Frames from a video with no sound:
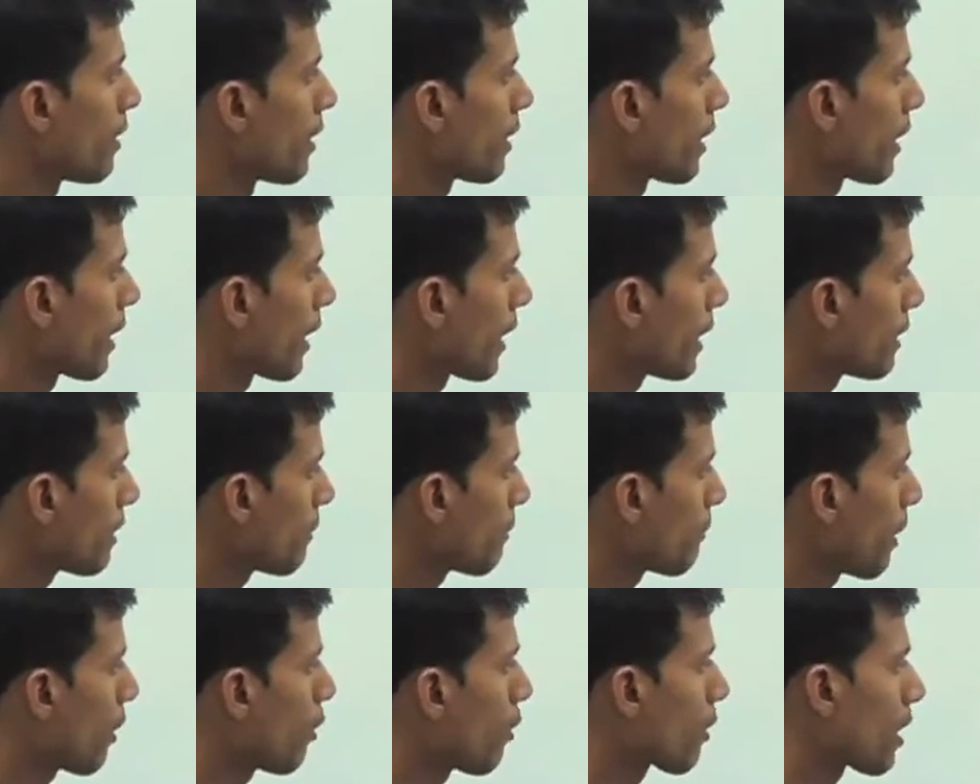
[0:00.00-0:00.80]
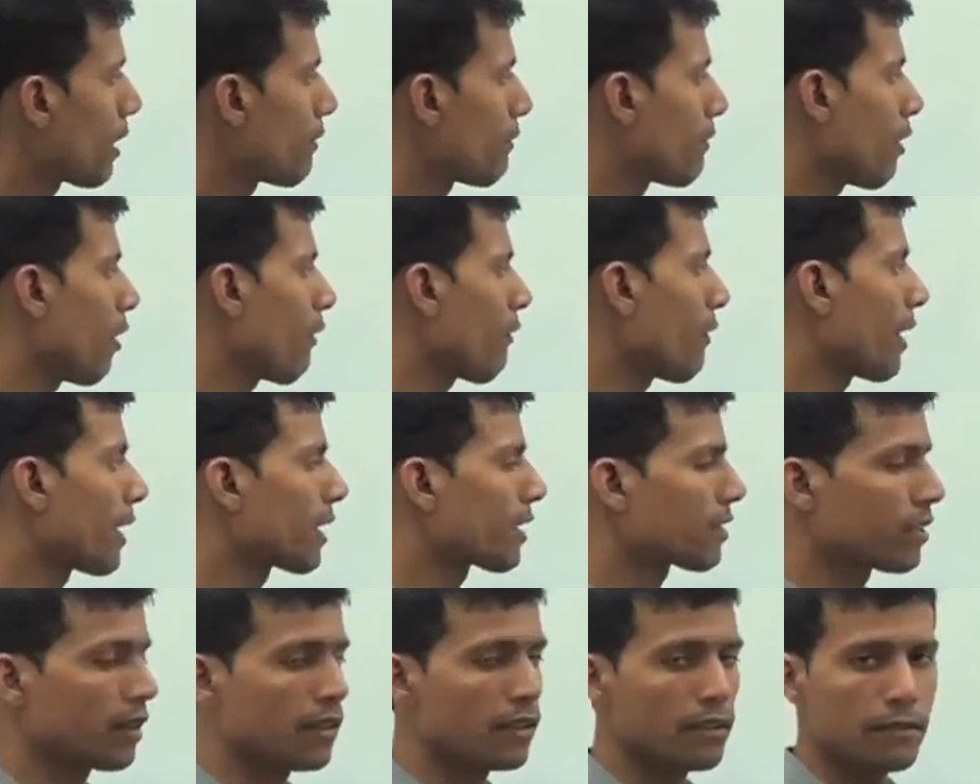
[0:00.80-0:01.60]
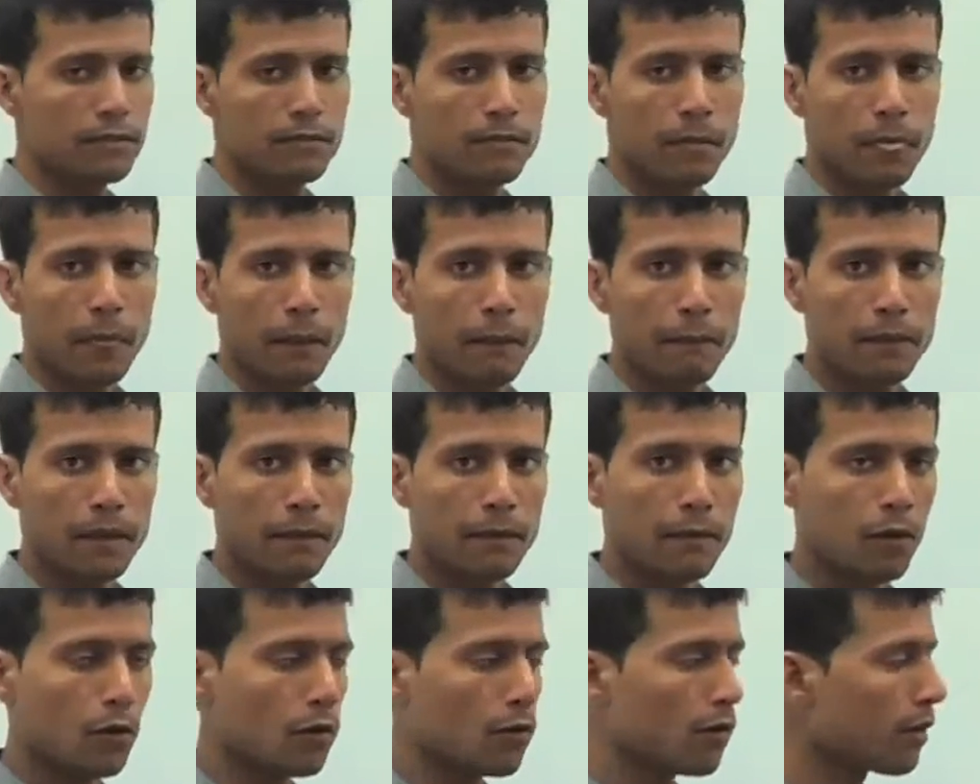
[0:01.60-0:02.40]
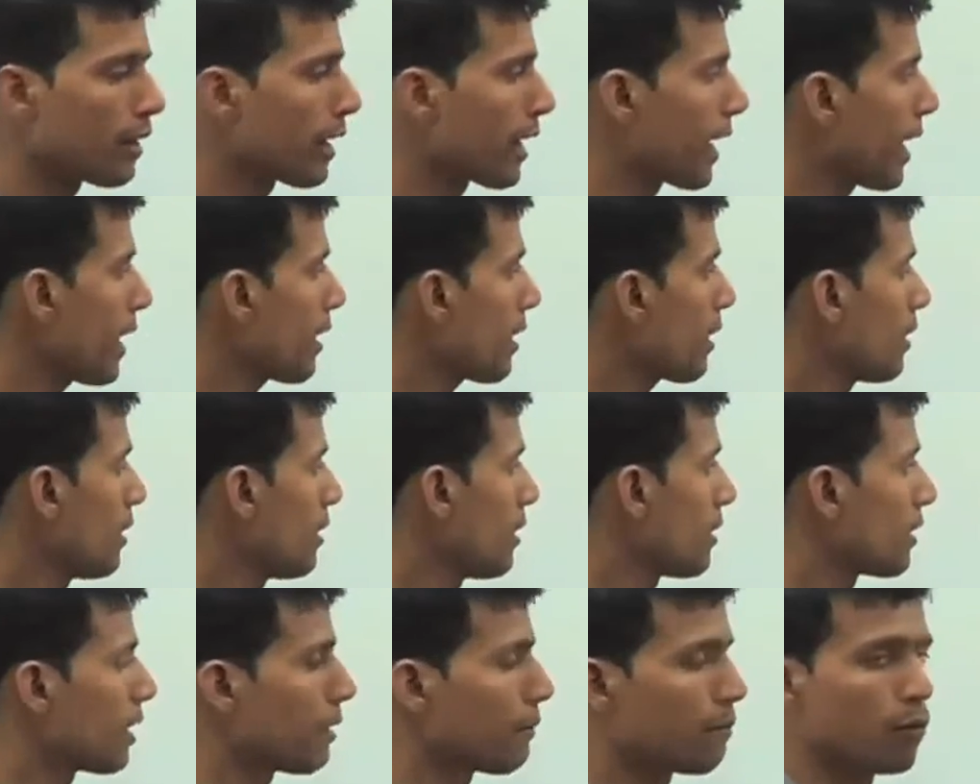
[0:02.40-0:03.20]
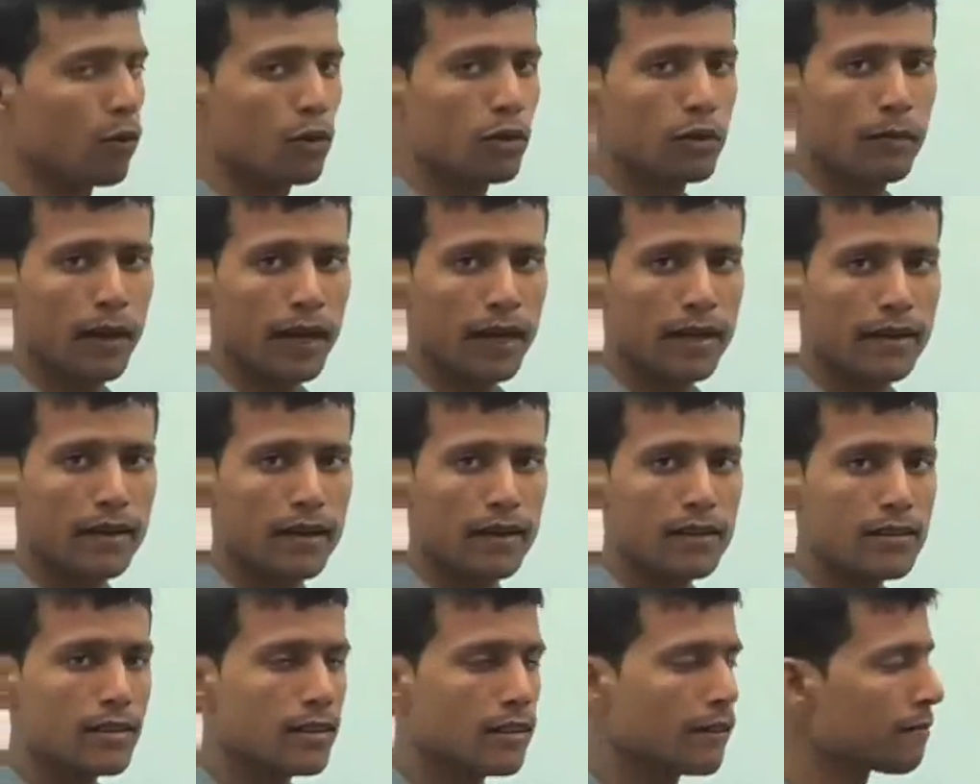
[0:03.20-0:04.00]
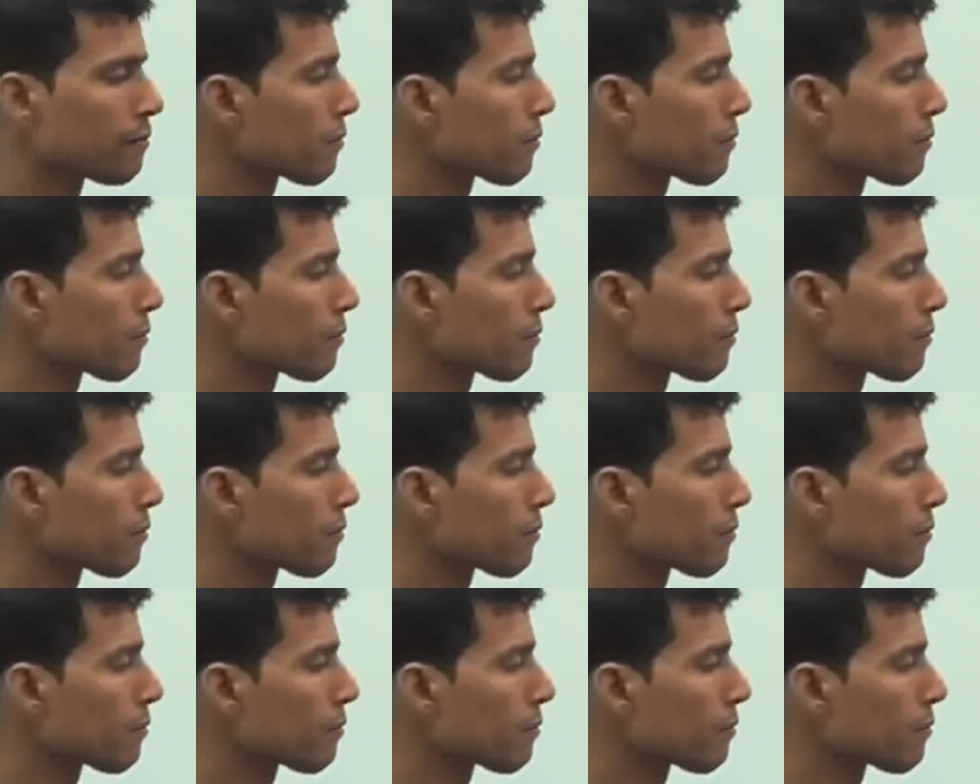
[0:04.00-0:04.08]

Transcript: In the parallelogram law of addition, we have to take the both vectors